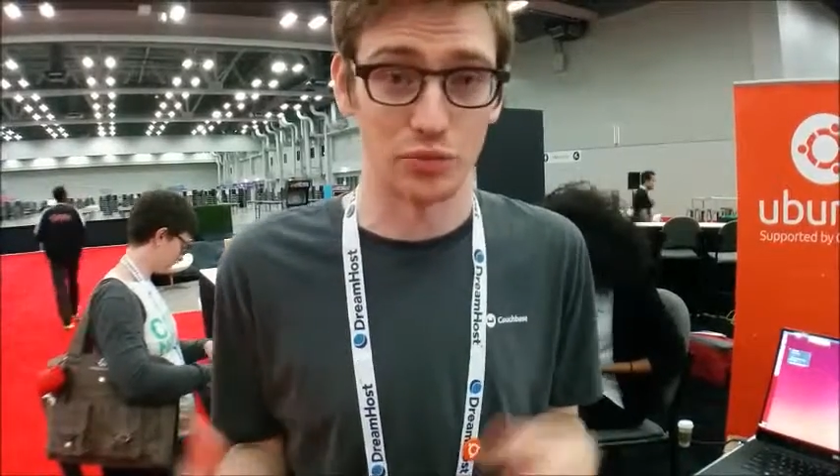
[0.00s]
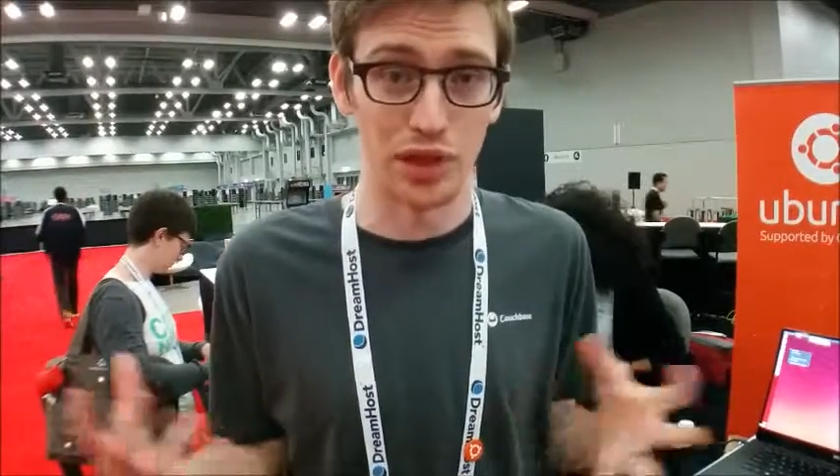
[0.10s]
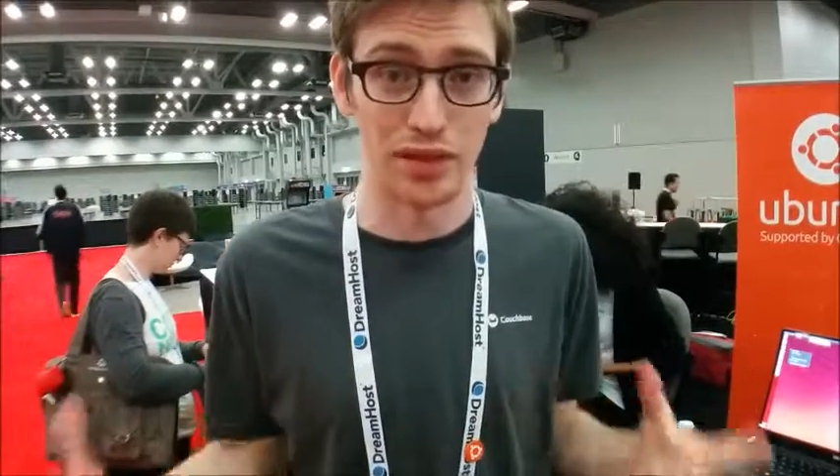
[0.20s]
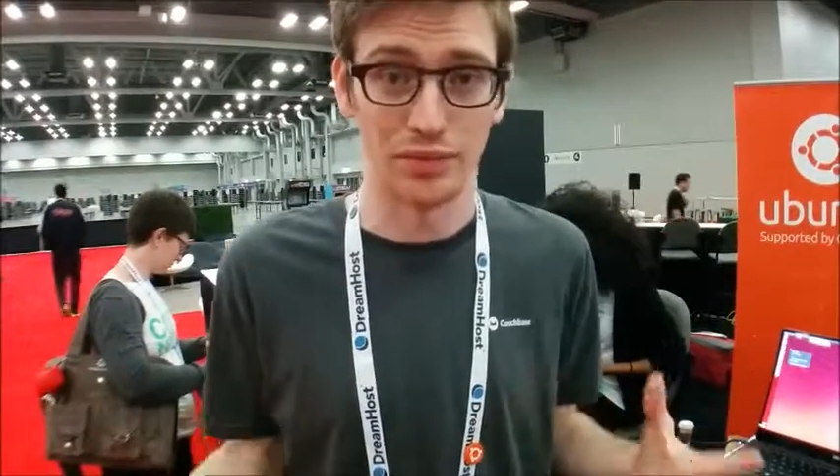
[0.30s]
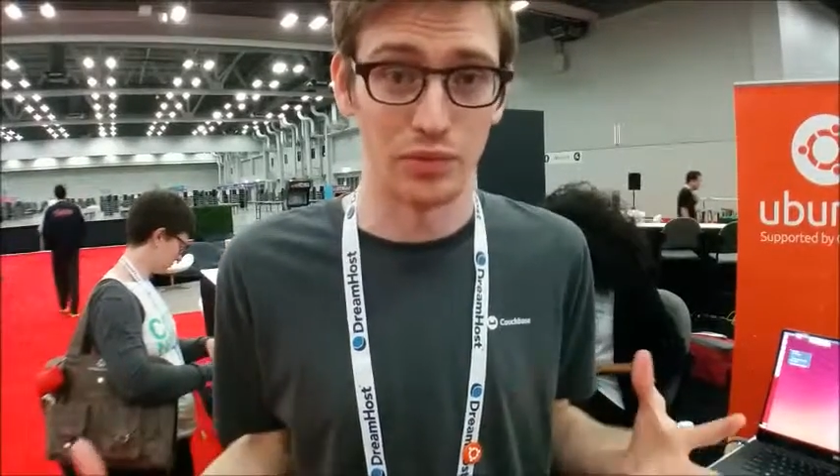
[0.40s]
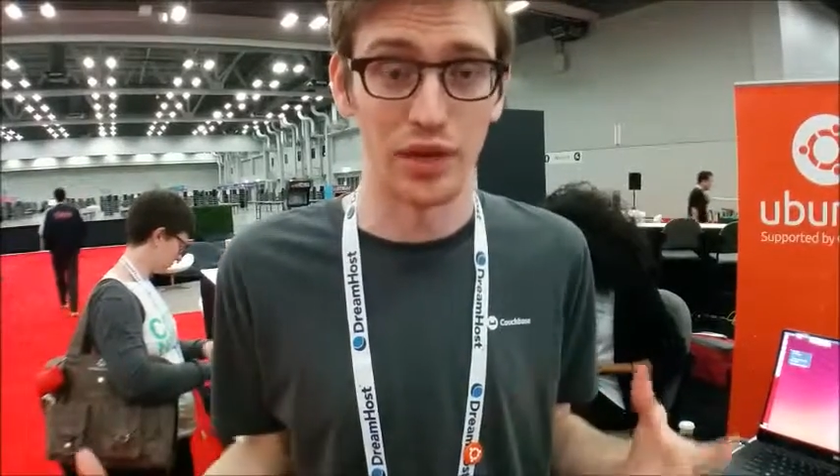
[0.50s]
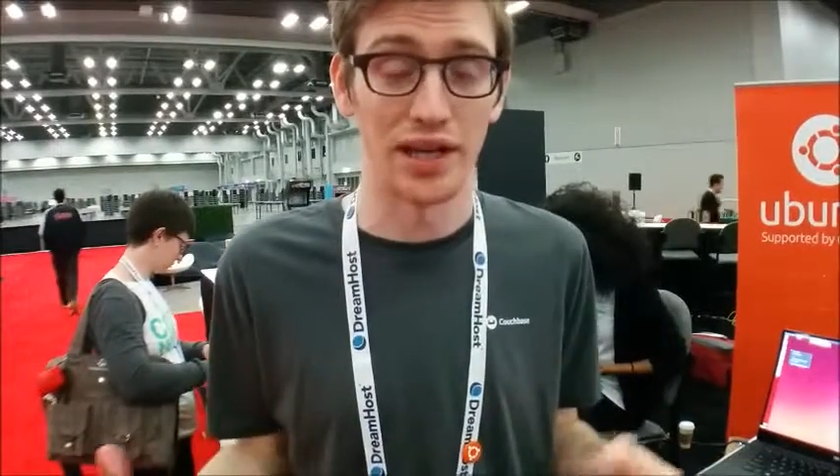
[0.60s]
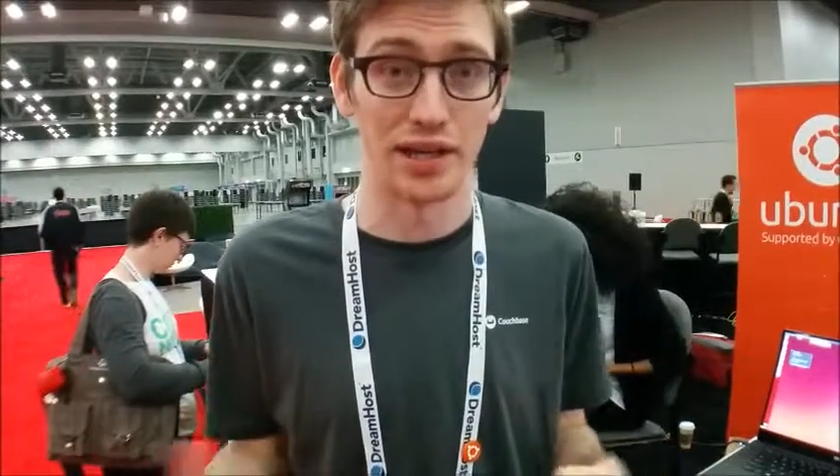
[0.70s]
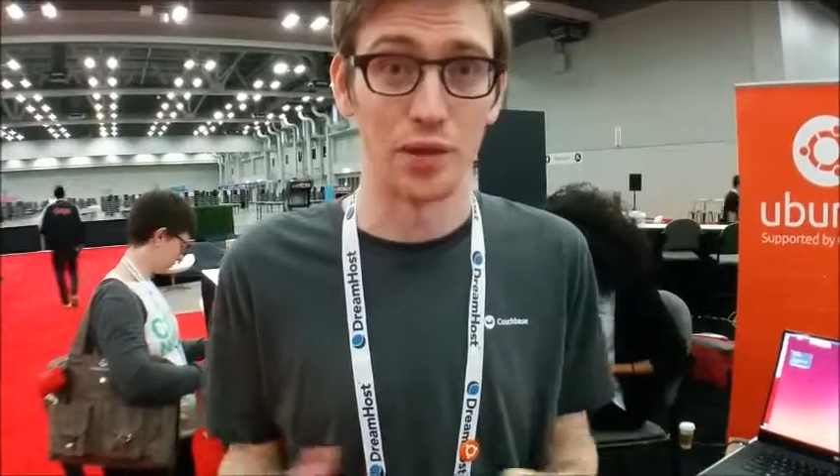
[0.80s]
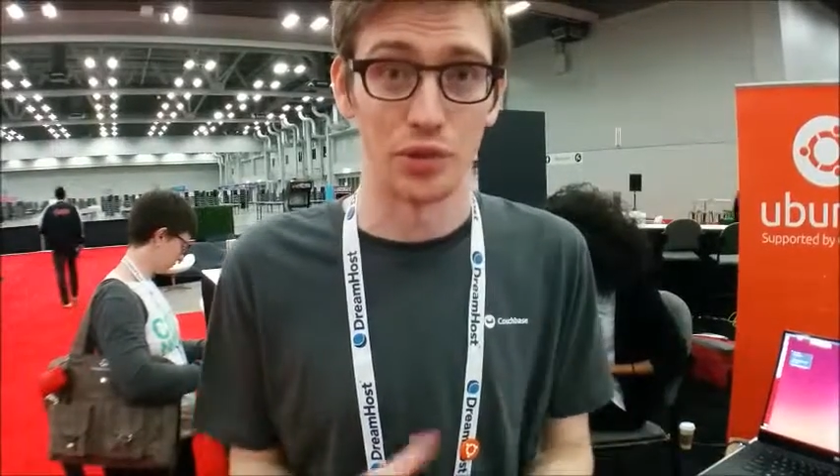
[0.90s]
we
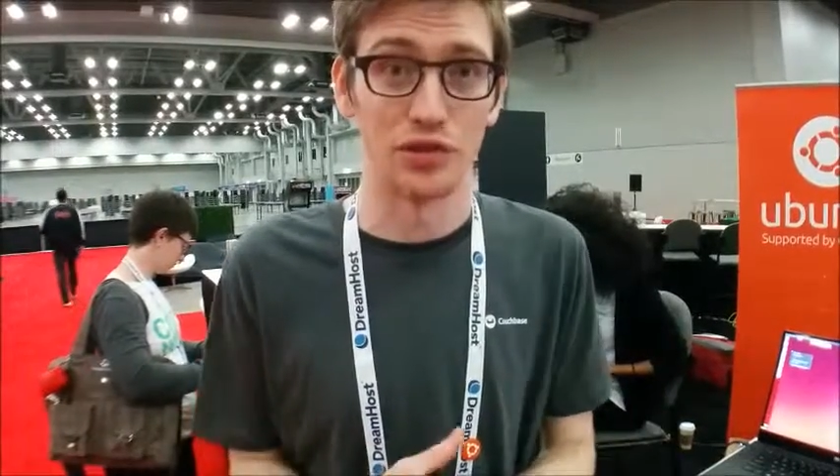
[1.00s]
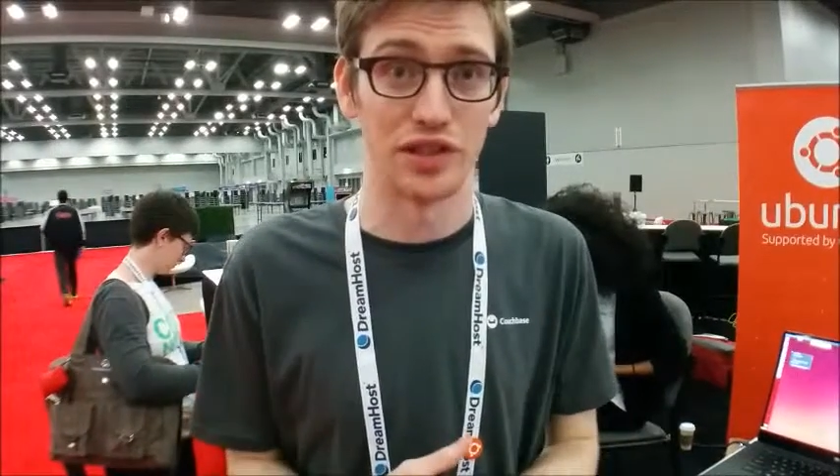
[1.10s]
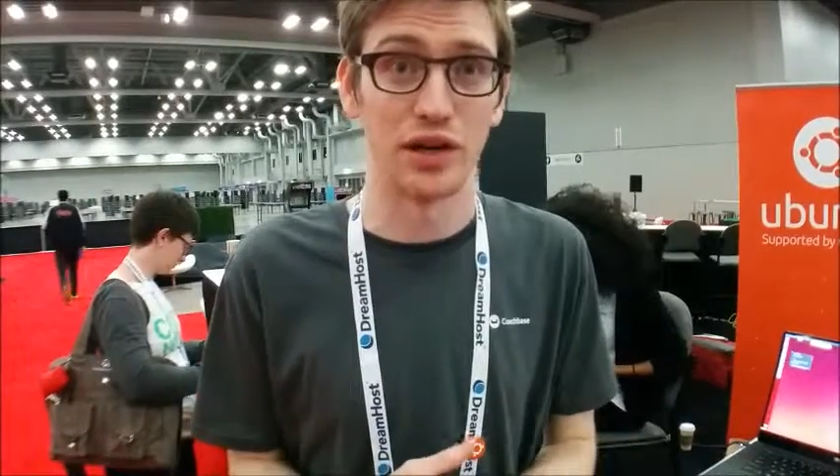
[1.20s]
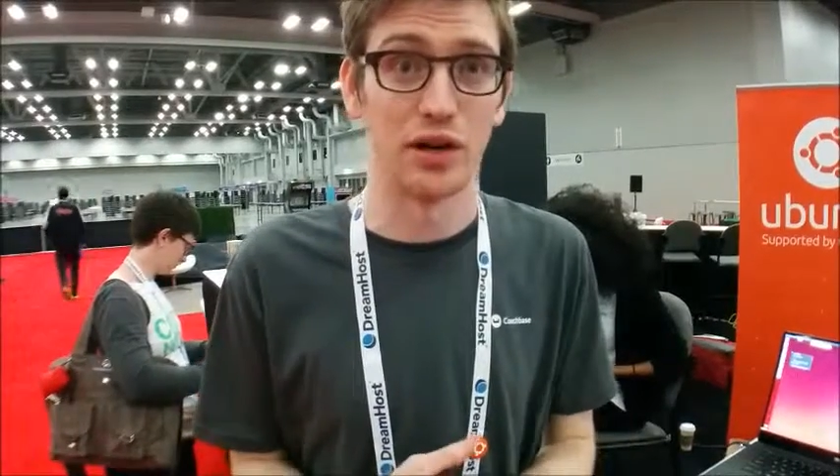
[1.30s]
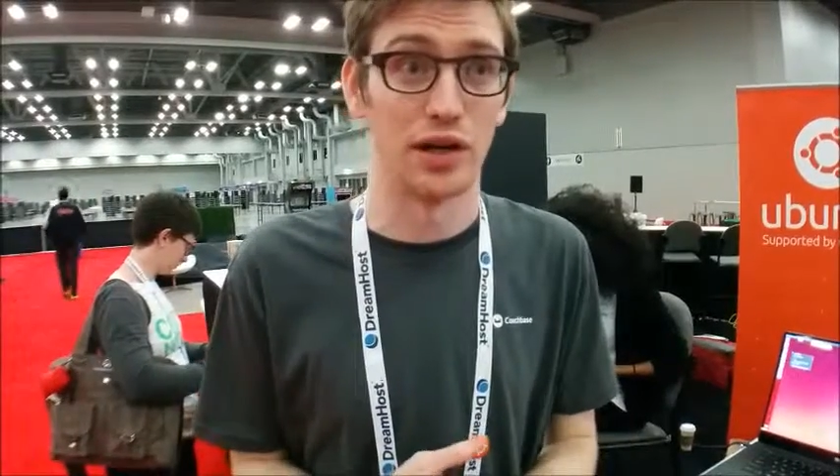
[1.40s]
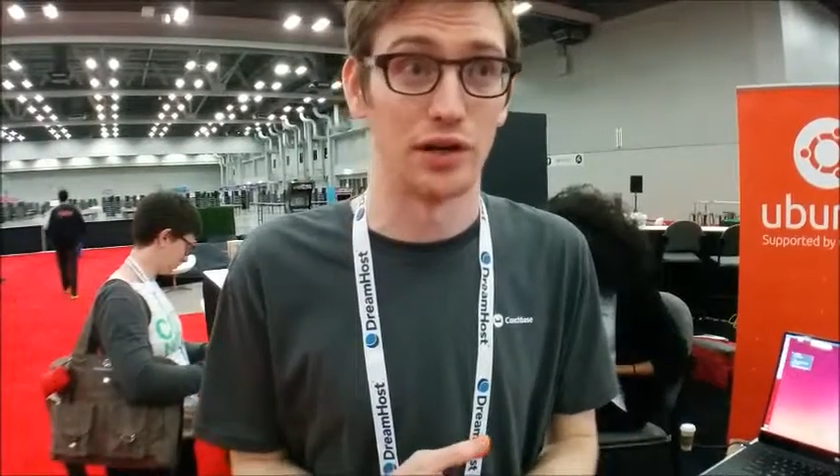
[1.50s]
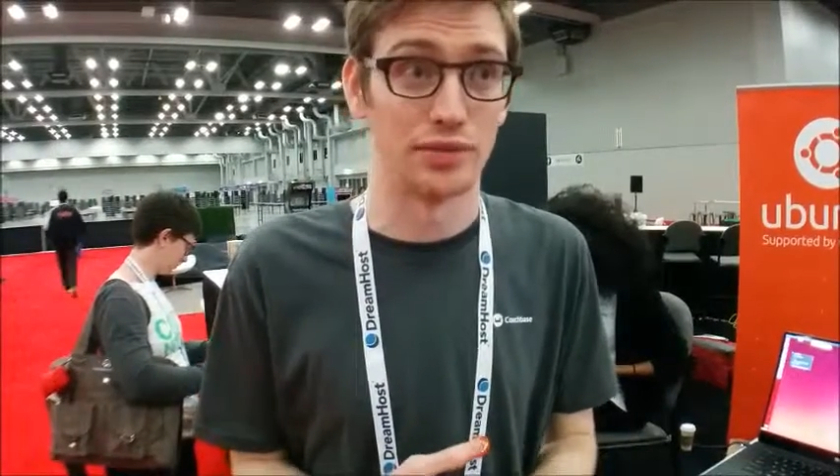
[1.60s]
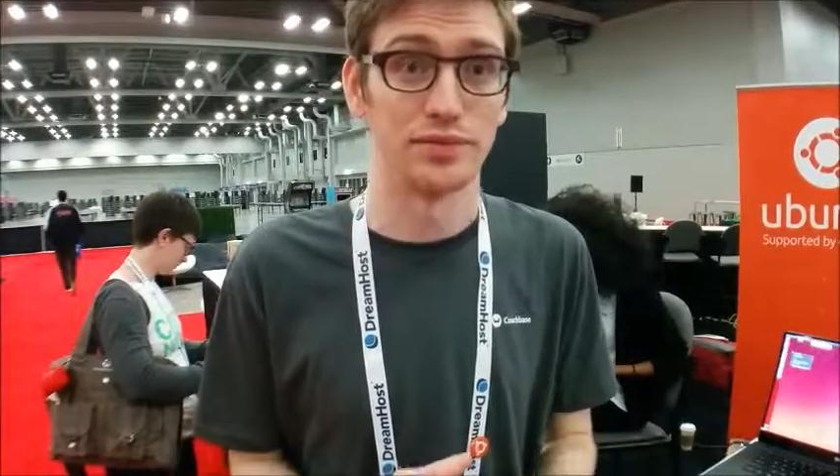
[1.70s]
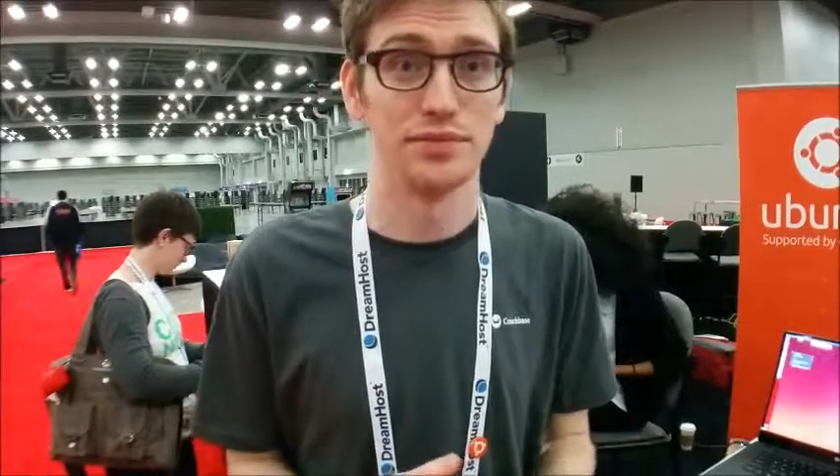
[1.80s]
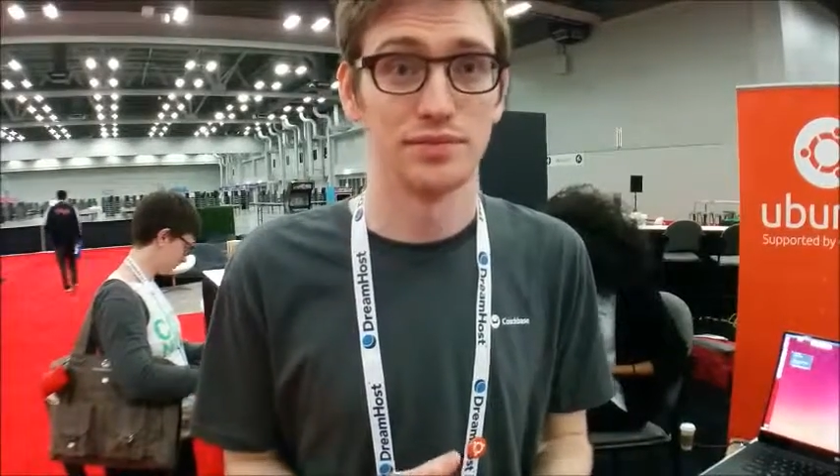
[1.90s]
ended up using our
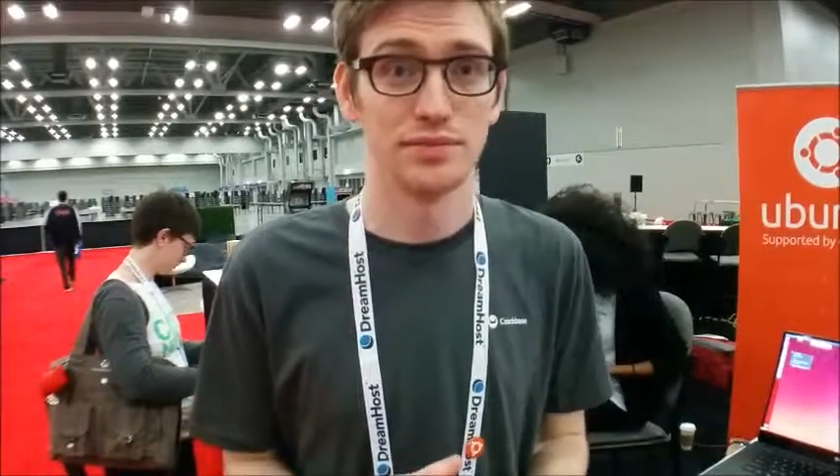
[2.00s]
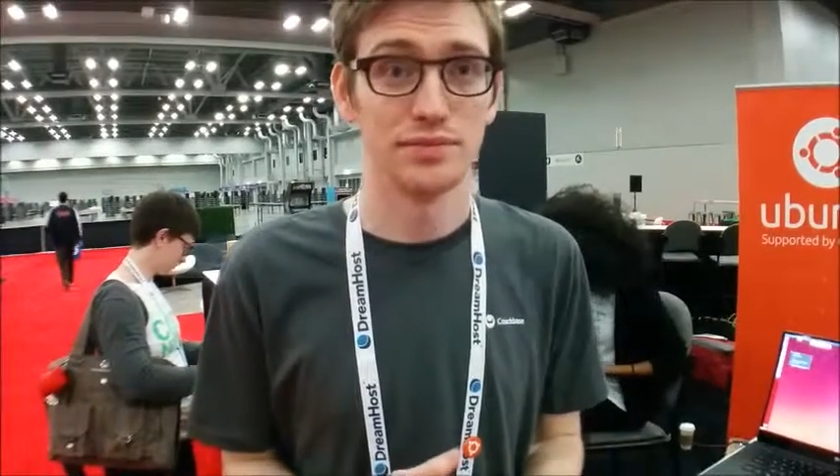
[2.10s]
own.